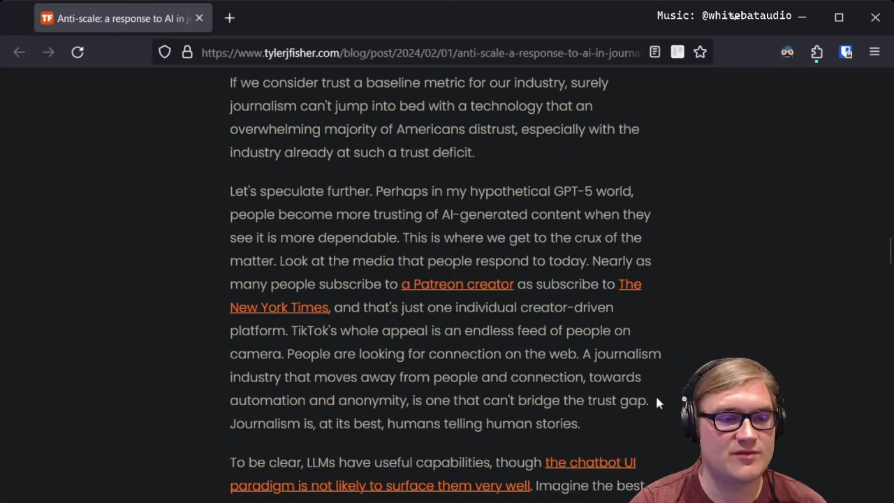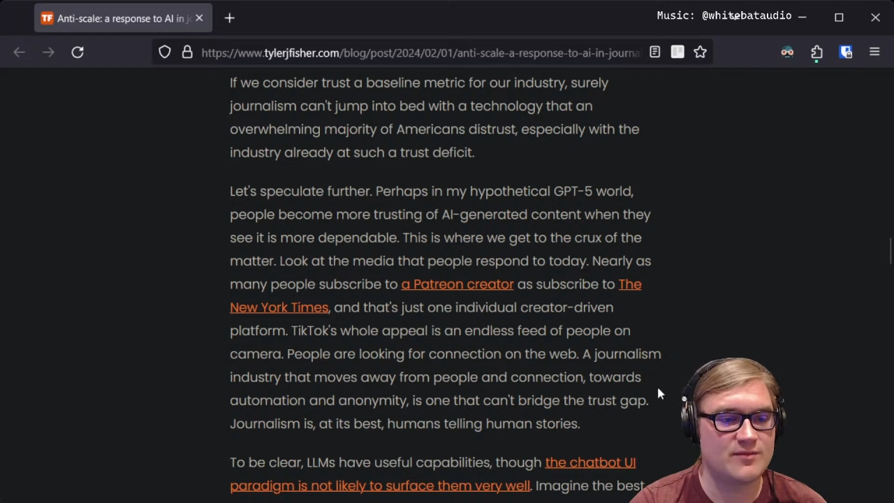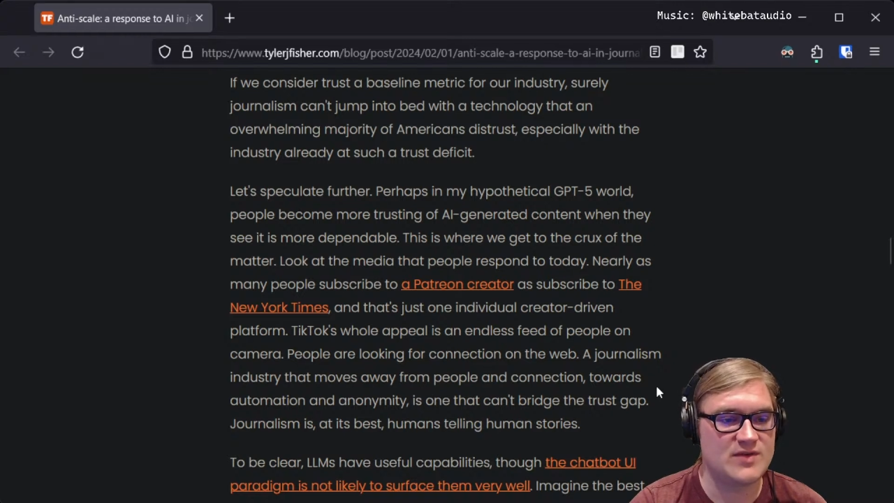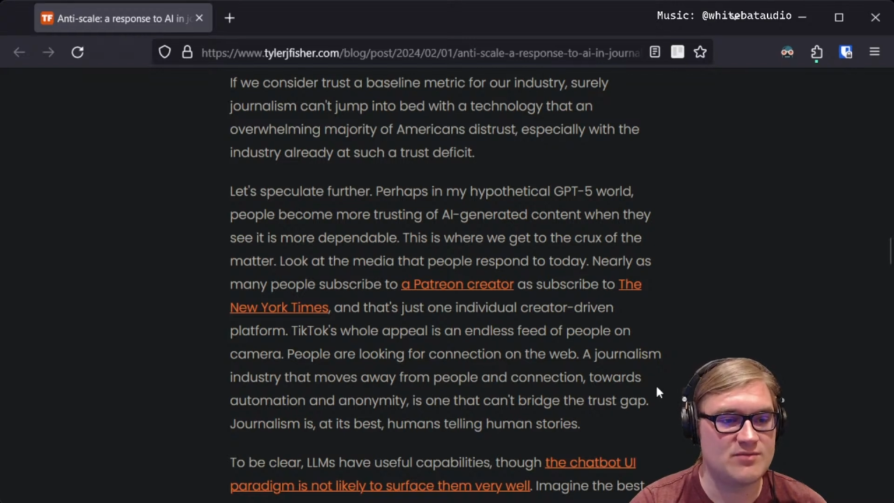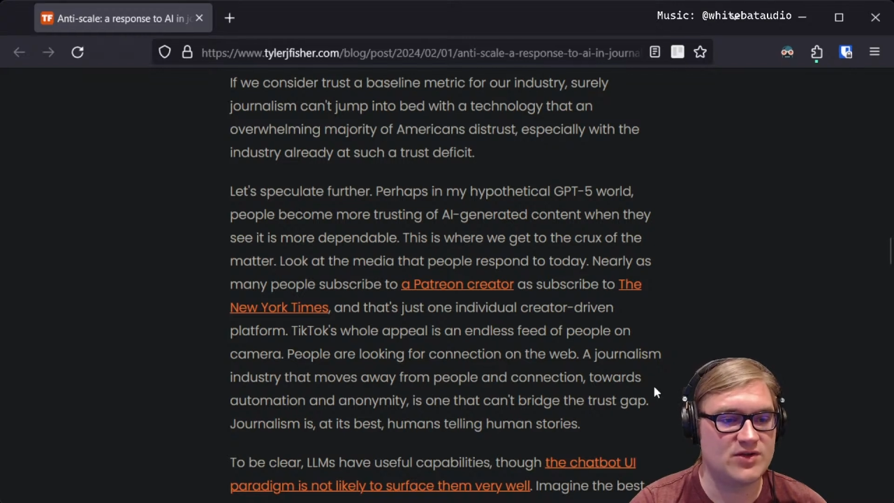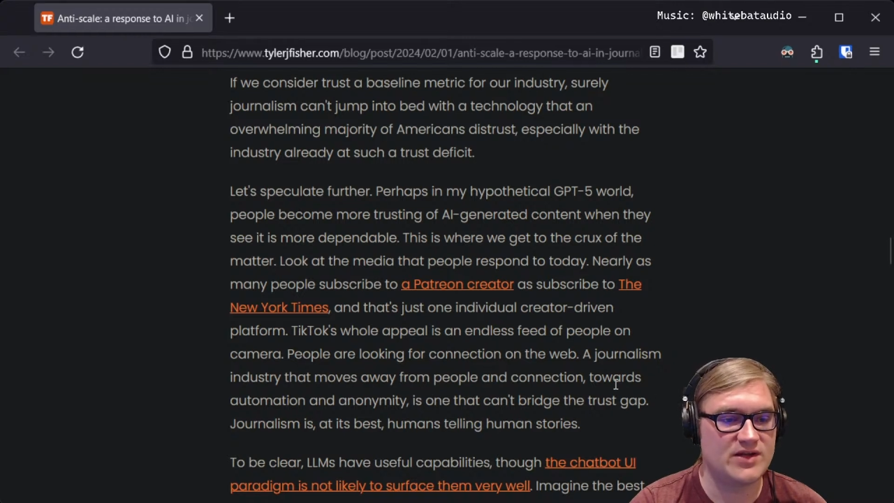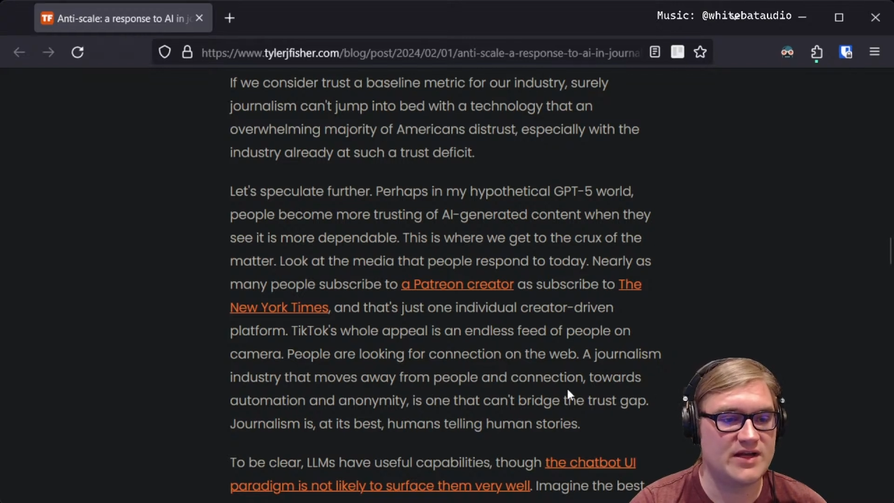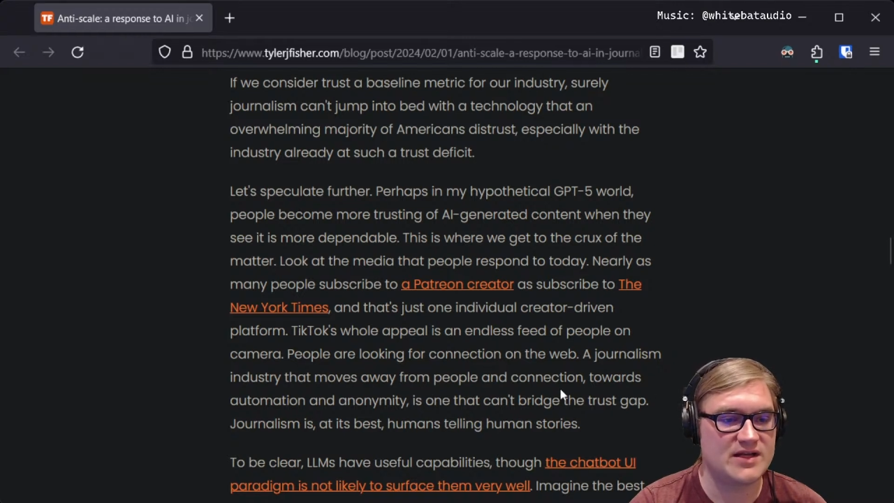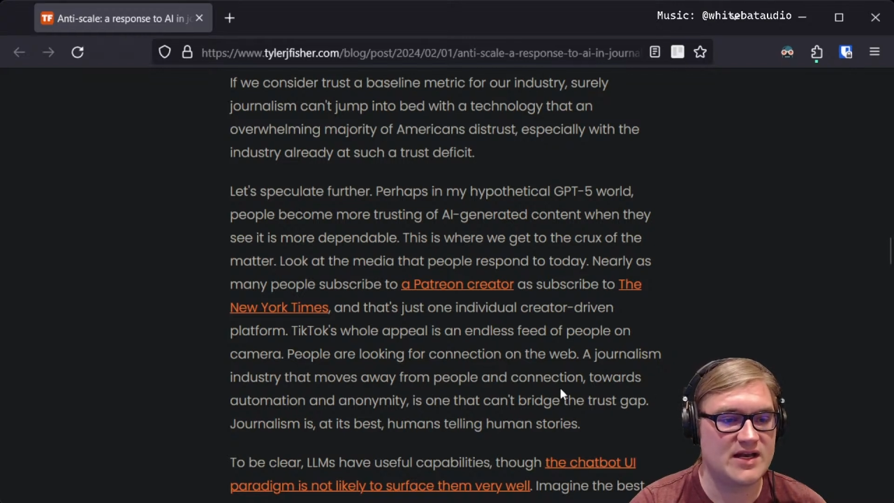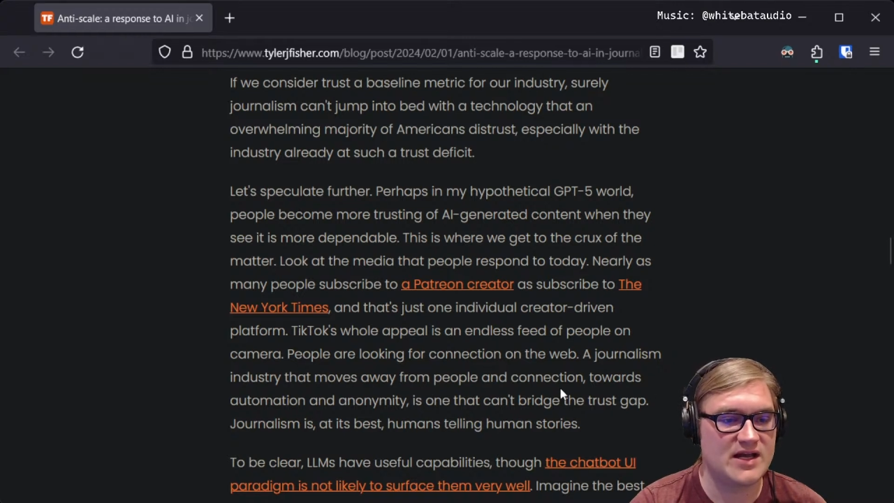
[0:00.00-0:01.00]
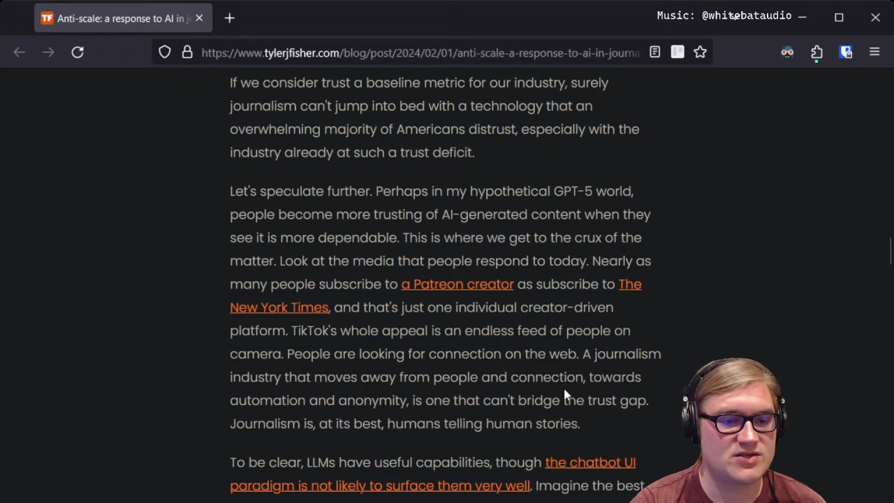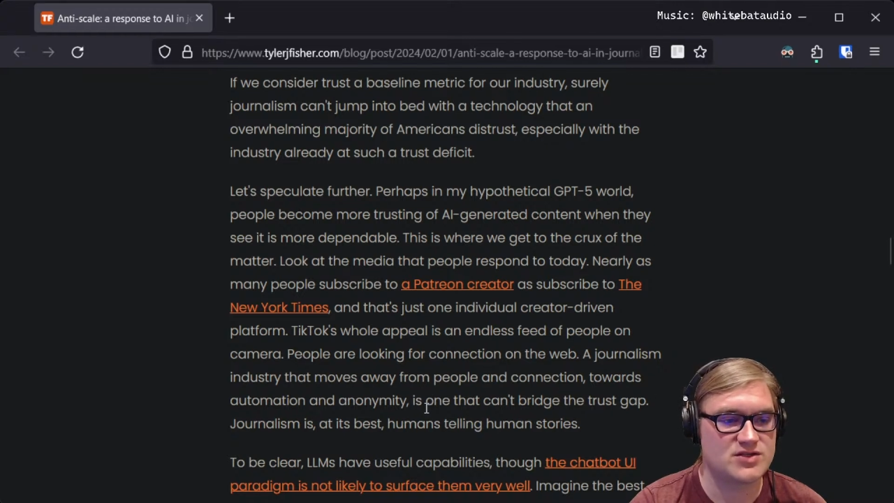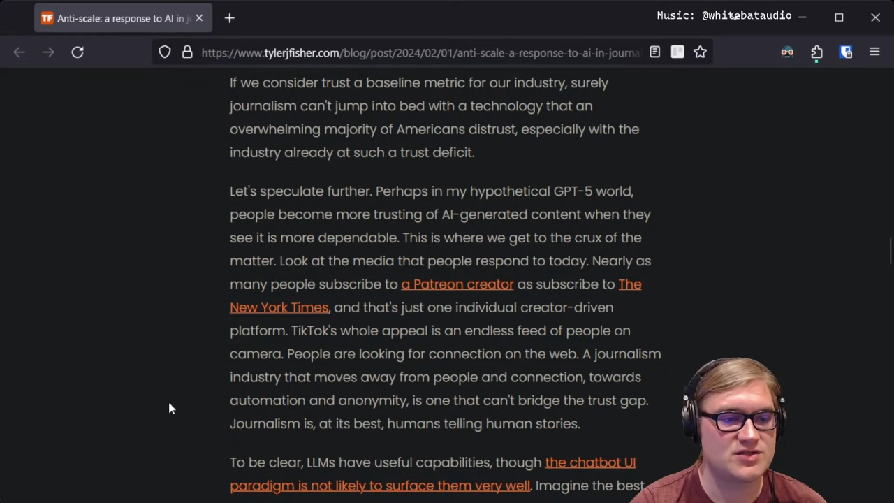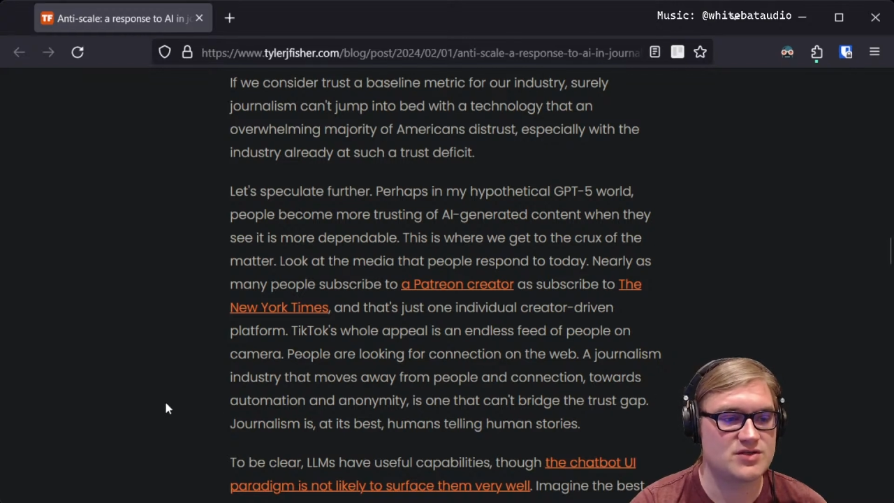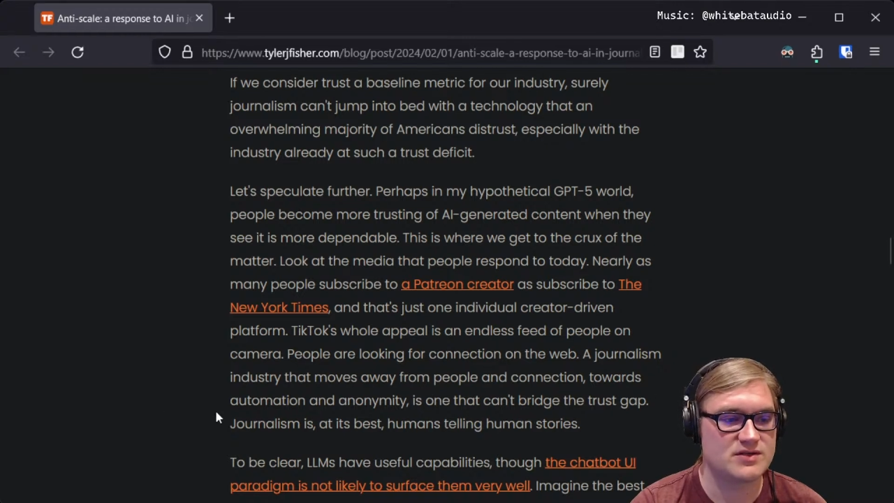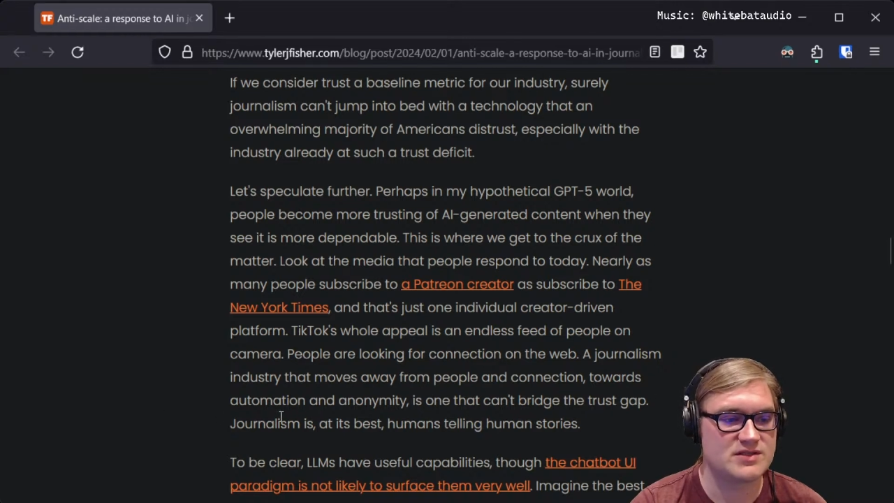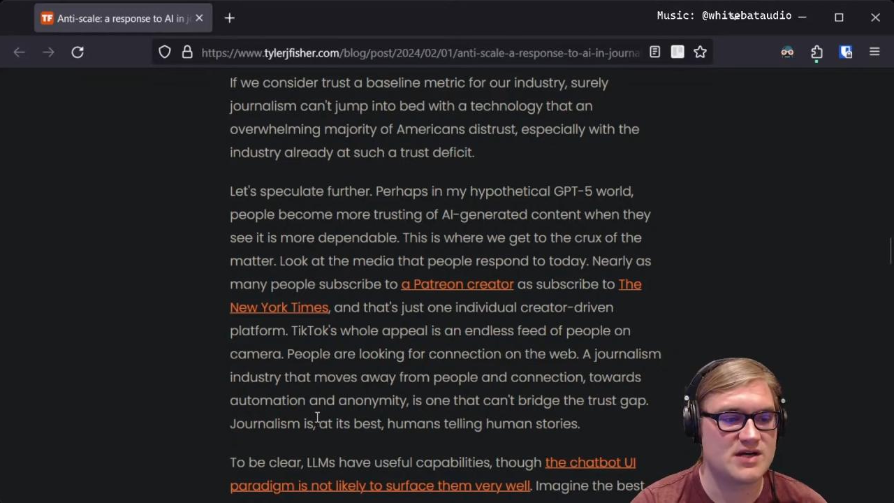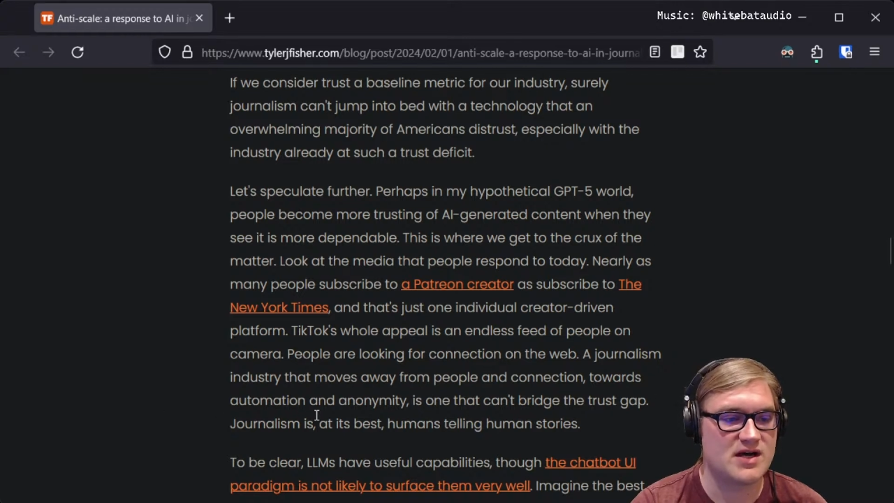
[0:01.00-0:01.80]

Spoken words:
from people and connection towards